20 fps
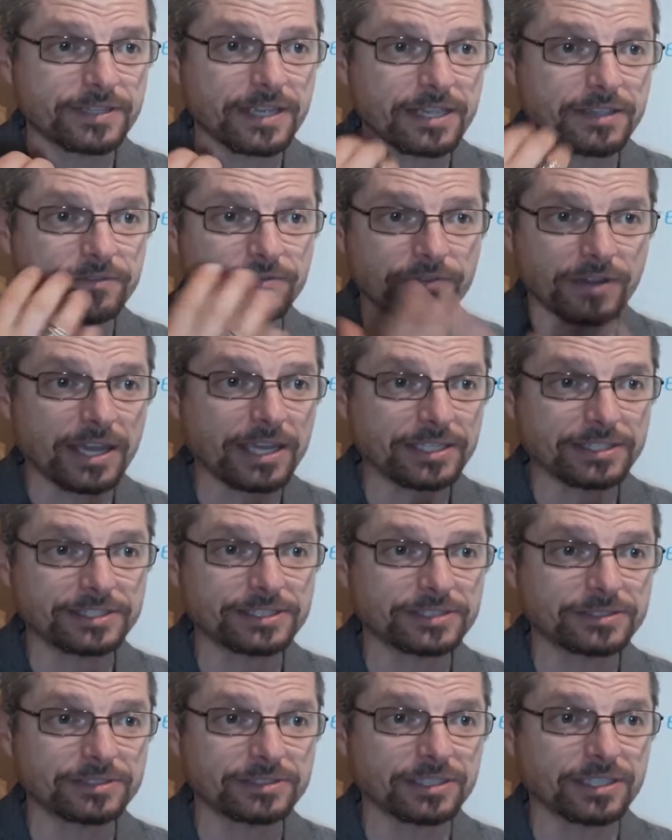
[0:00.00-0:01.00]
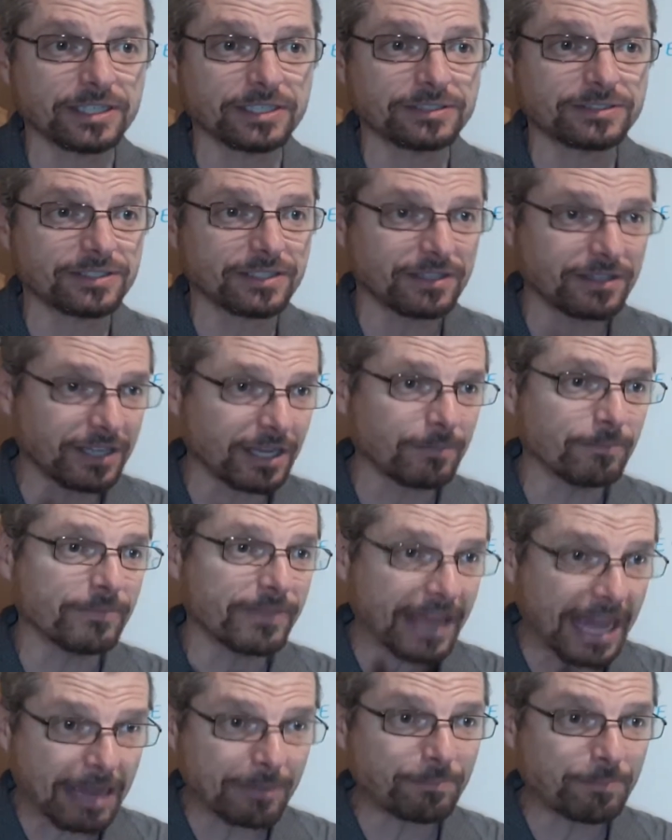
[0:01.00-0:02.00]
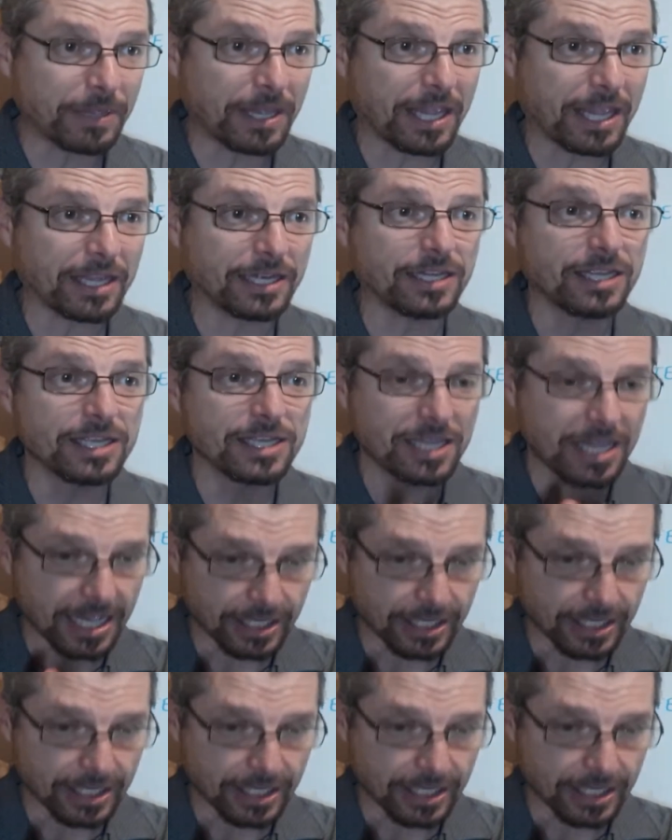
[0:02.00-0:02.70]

take vice to numb that pain,